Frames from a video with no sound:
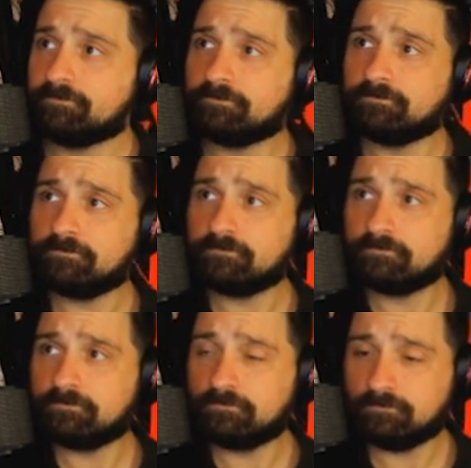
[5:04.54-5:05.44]

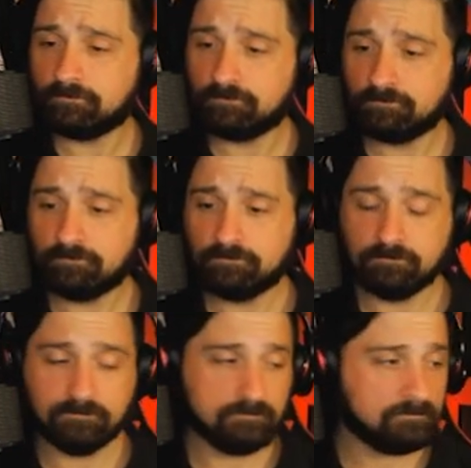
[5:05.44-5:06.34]

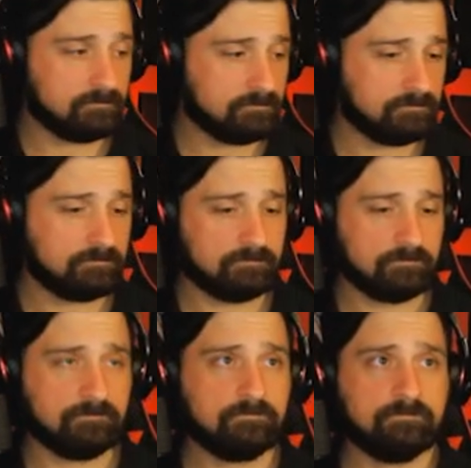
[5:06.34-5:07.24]

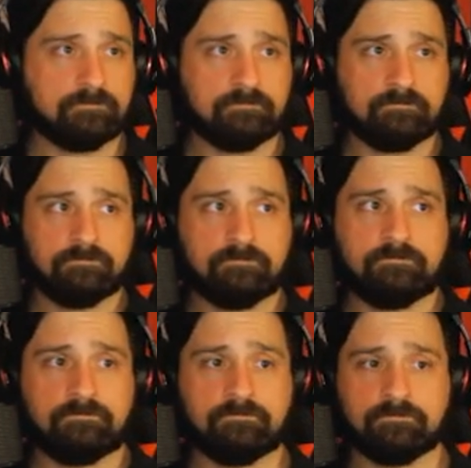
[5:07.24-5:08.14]

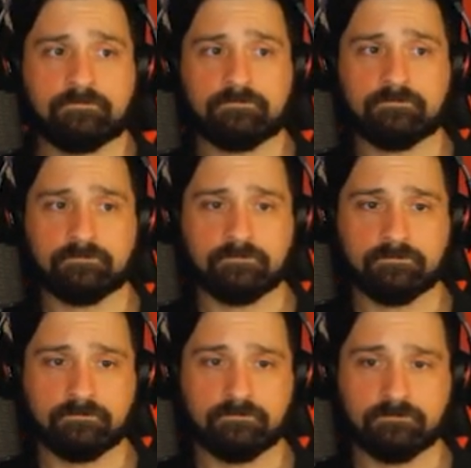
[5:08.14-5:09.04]

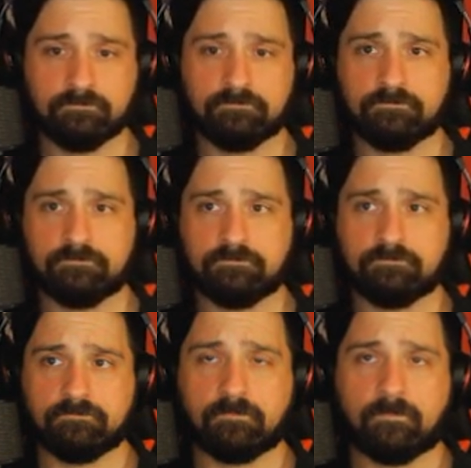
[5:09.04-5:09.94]

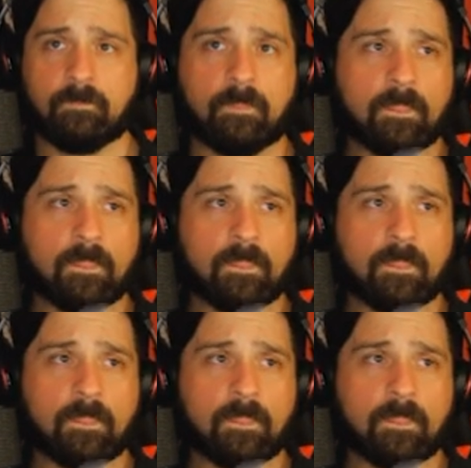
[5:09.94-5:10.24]
(silent)